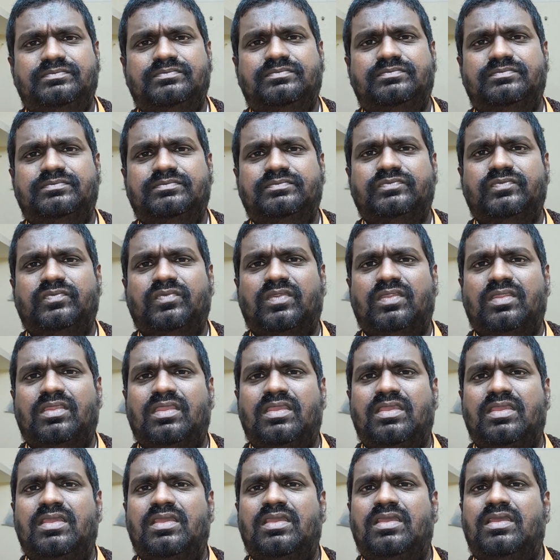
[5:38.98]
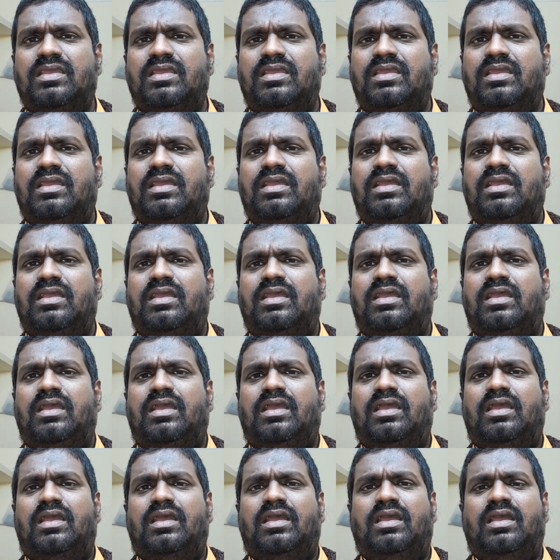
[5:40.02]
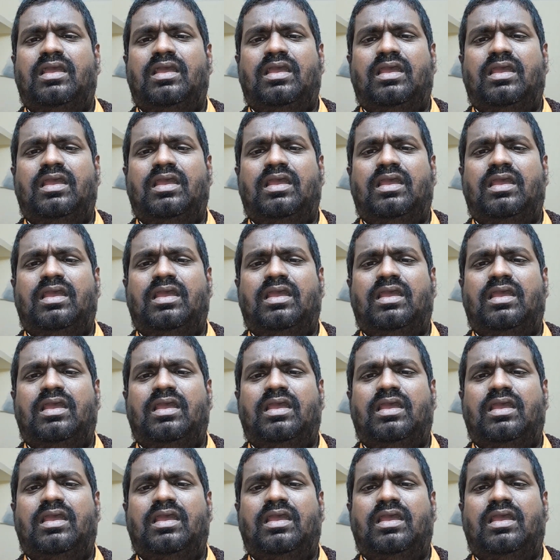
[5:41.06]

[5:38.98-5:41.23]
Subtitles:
No one is speaking in this clip.